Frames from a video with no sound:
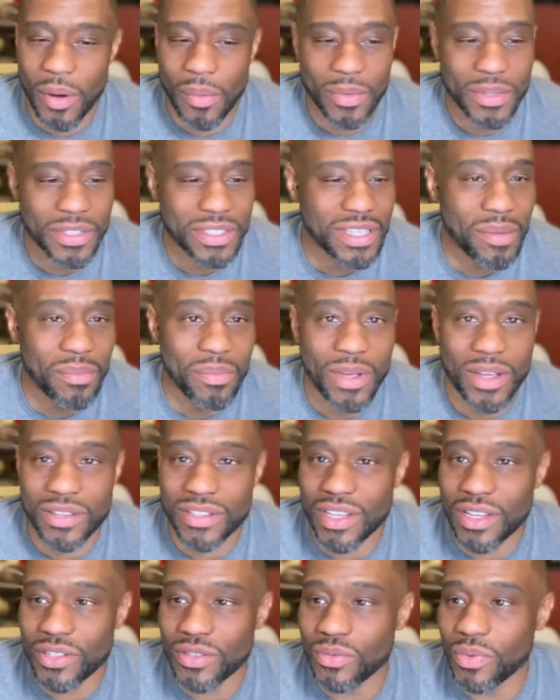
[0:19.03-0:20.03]
means something
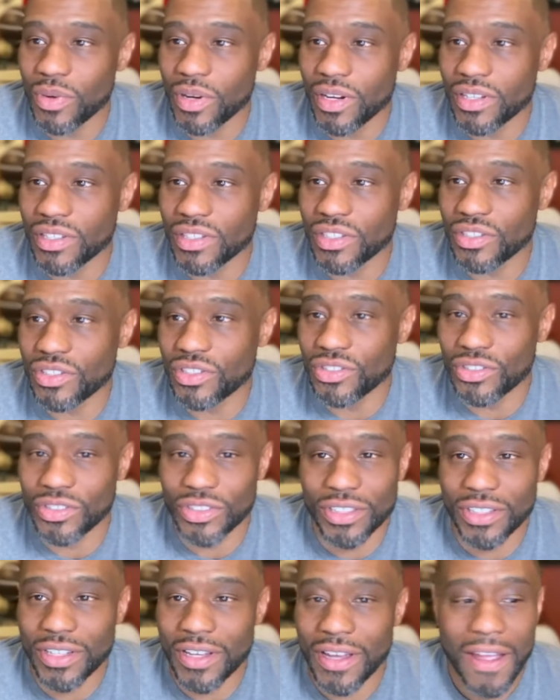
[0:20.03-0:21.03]
else elsewhere, as it
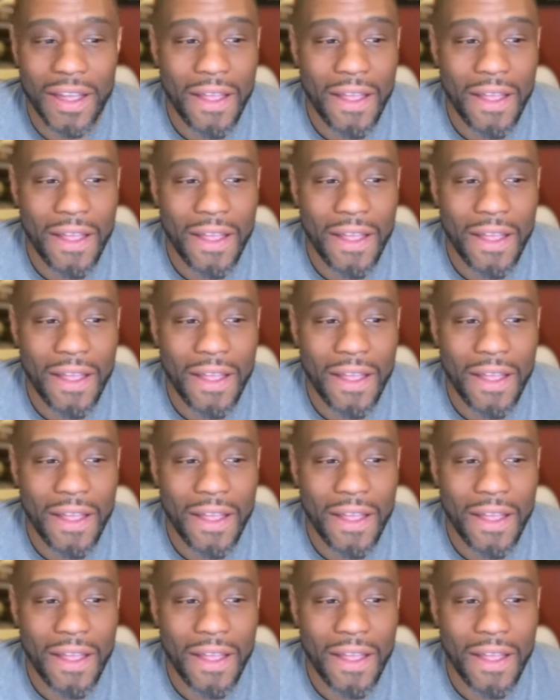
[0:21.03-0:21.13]
should.